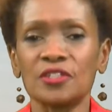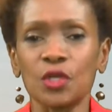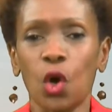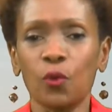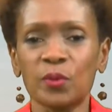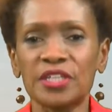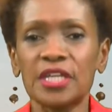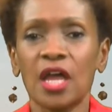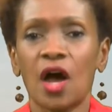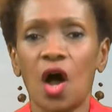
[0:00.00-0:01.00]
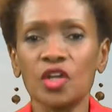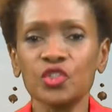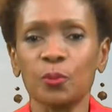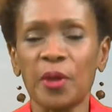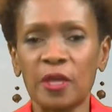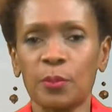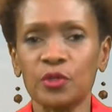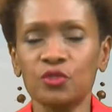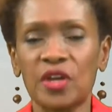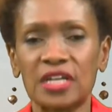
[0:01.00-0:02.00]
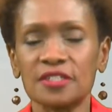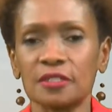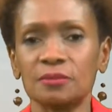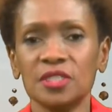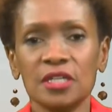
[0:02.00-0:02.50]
So hopefully on your paper, you've got some